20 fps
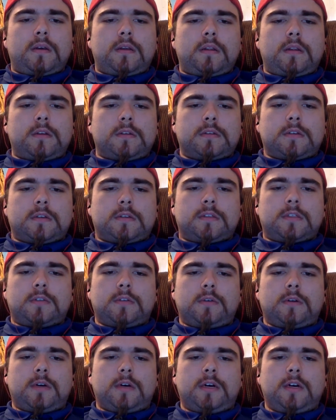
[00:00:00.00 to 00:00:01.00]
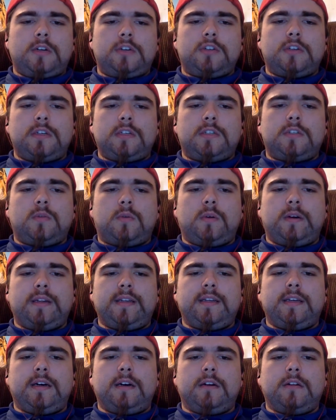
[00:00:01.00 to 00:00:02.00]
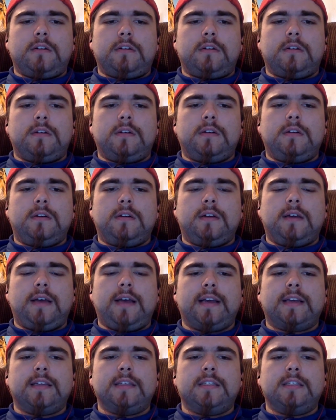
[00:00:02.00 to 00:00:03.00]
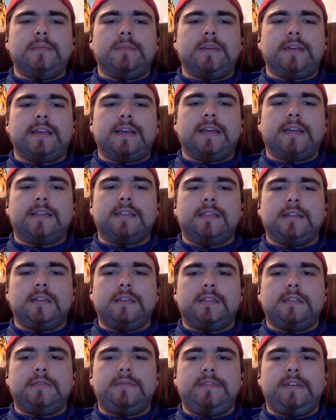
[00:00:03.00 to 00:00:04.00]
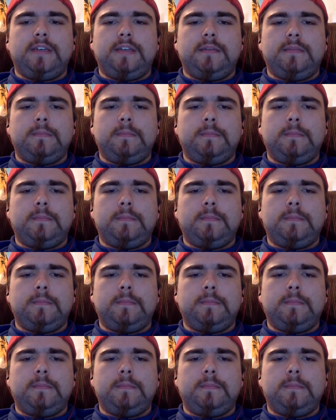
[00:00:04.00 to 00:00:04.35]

There's also a $120 academic excellence fee,